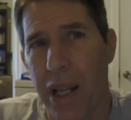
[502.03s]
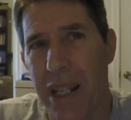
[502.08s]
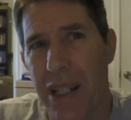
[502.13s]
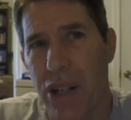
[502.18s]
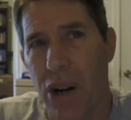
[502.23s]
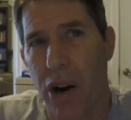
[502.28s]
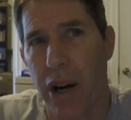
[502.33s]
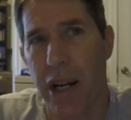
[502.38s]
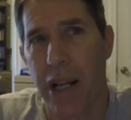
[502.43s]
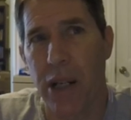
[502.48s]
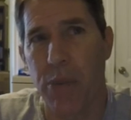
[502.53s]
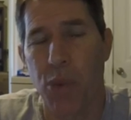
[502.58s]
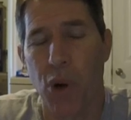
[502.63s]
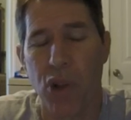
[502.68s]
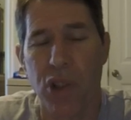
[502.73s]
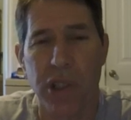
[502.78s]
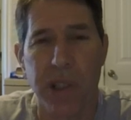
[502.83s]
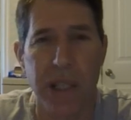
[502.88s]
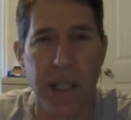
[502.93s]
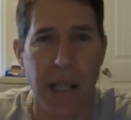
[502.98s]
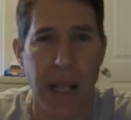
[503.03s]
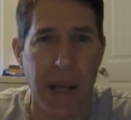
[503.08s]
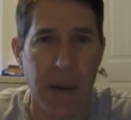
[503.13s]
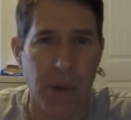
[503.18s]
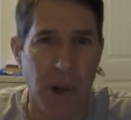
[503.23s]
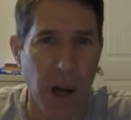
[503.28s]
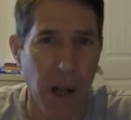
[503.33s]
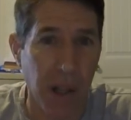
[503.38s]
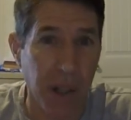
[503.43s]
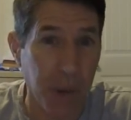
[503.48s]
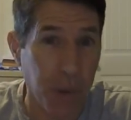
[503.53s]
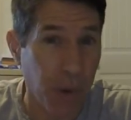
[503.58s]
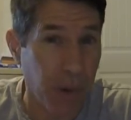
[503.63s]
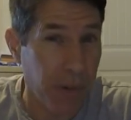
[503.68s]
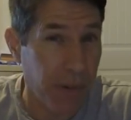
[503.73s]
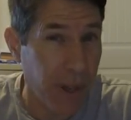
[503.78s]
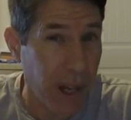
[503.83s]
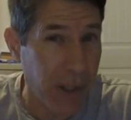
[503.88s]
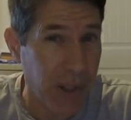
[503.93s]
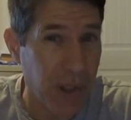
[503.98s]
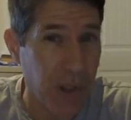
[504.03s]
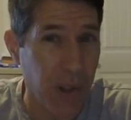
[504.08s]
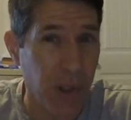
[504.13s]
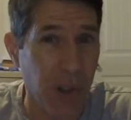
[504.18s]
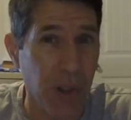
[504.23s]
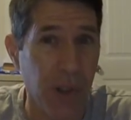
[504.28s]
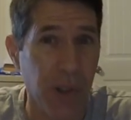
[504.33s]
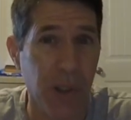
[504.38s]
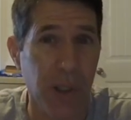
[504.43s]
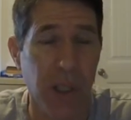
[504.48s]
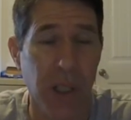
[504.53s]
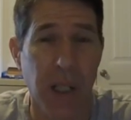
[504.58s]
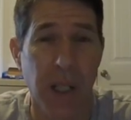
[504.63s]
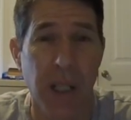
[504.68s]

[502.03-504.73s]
he targeted mostly like college professors,